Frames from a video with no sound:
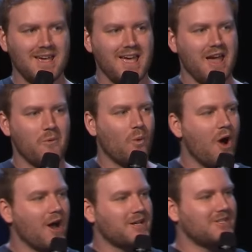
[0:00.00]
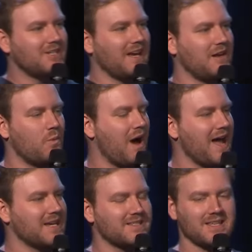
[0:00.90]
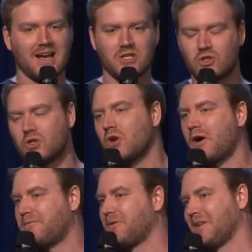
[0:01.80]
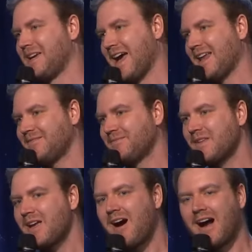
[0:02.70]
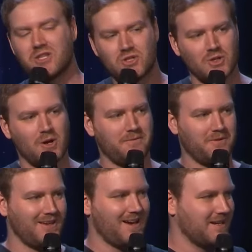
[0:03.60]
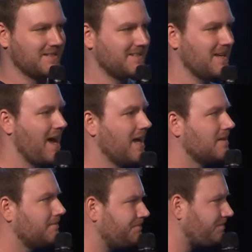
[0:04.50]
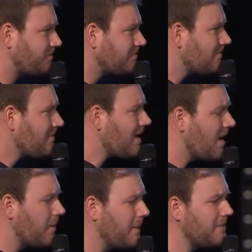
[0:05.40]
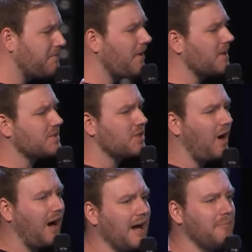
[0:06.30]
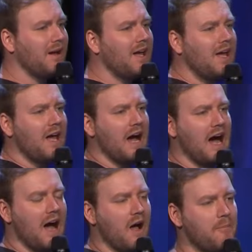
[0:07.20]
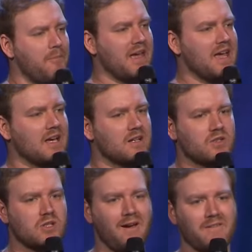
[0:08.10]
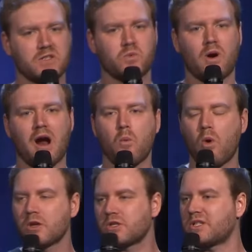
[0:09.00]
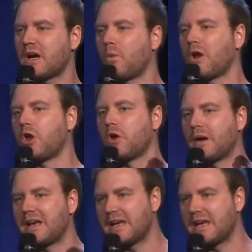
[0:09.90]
It works in ways that I do not fully get. I do not fully understand. I remember the first time being in a service where I watched someone who had